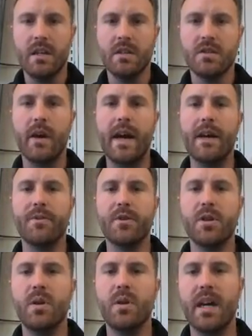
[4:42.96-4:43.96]
So
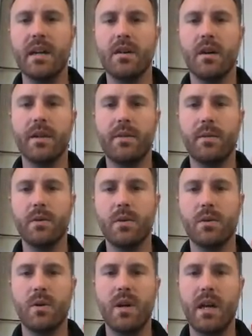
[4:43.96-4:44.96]
after you had gone
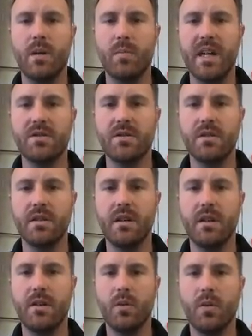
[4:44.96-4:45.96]
through and
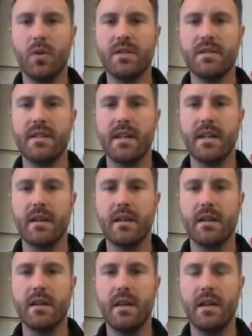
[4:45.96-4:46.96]
measured the wooden stick,
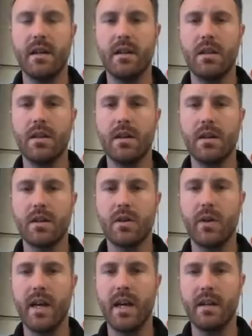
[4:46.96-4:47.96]
the
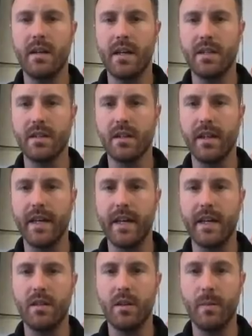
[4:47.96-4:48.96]
crayon and the
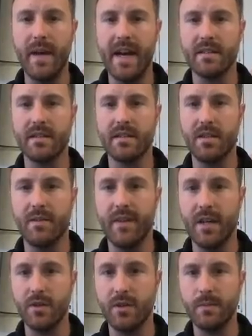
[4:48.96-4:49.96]
clay, the mass and the
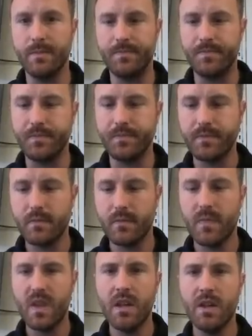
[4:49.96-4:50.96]
volume,
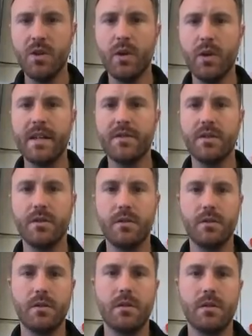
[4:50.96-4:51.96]
you were asked
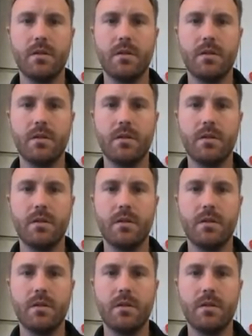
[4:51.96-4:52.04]
to